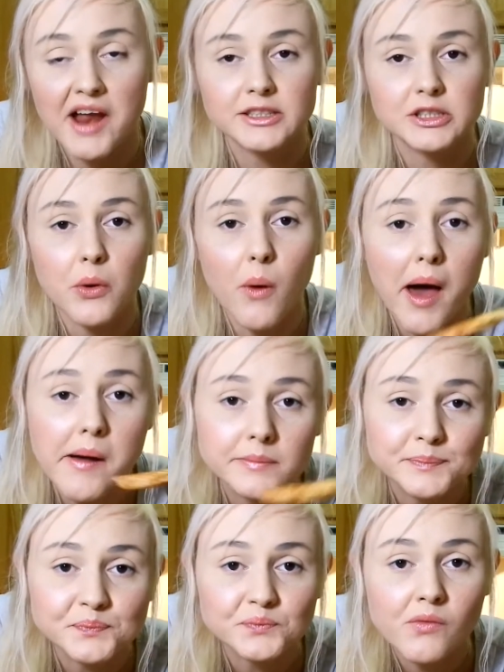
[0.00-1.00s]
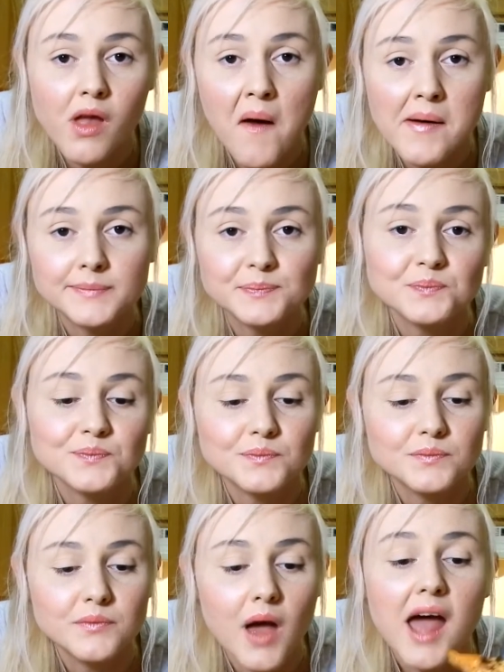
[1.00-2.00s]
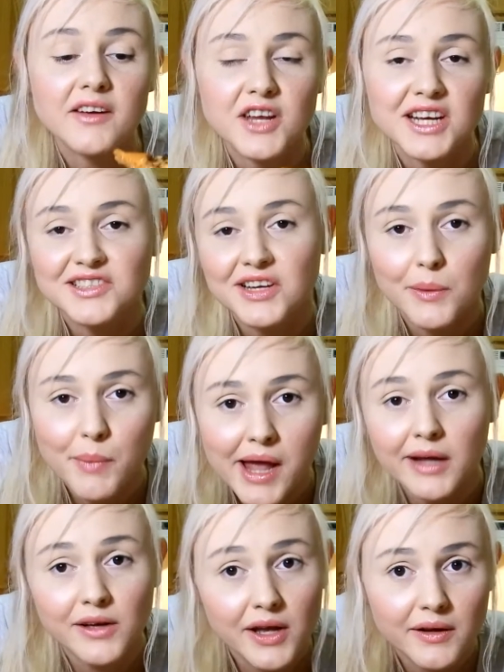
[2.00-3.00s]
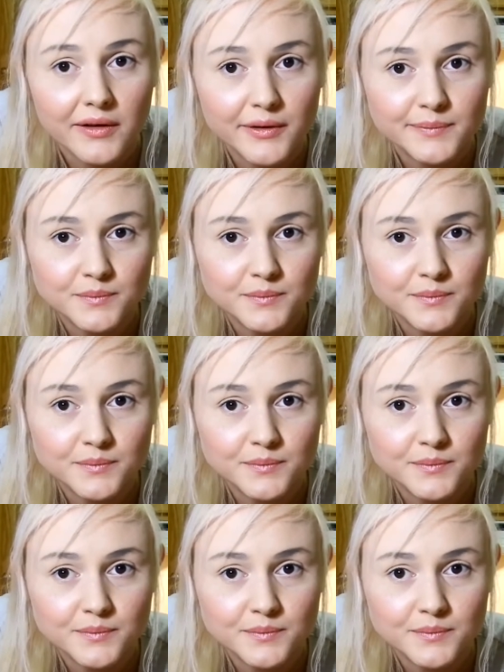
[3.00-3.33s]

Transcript: And you know what? It tastes like a pancake.